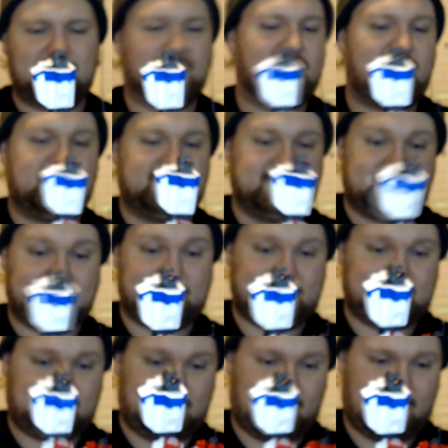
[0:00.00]
this is still a
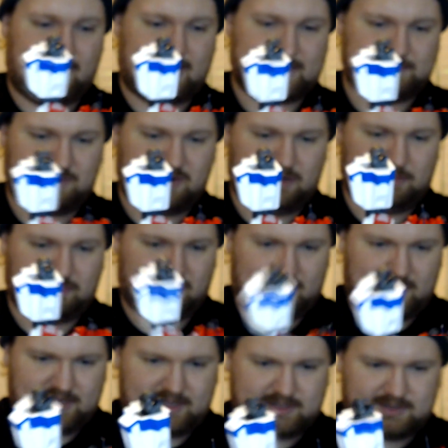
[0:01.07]
Hasbro product,
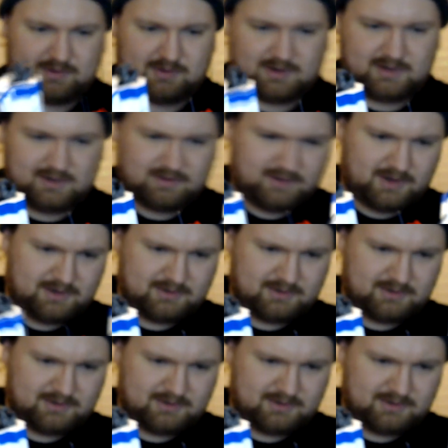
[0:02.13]
quote unquote.